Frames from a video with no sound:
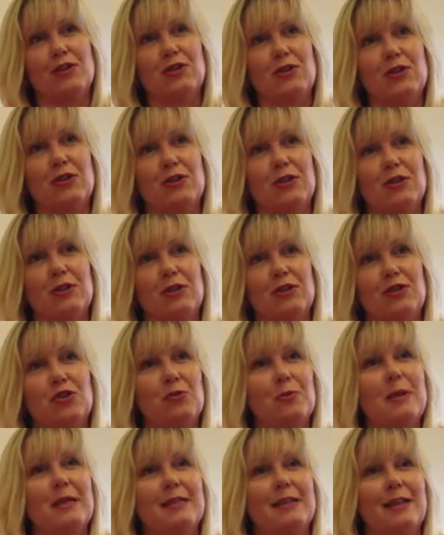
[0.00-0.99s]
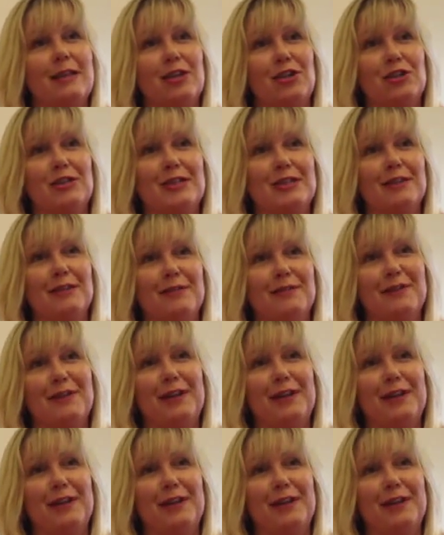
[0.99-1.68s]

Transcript: to the top executive,